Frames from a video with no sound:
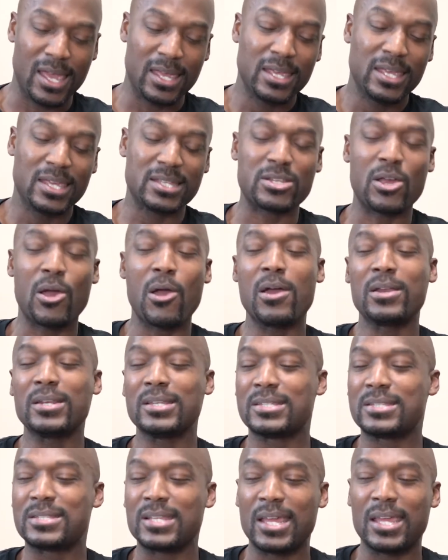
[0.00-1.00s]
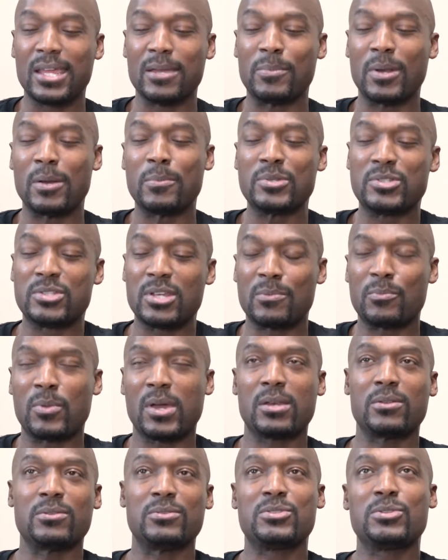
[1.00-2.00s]
it's hard to say it, but I'm going to jump right
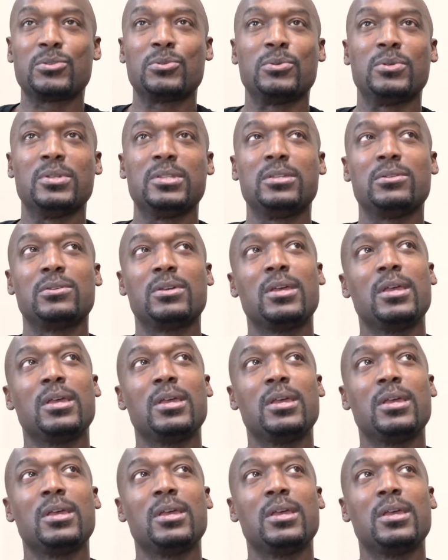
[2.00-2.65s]
onto it.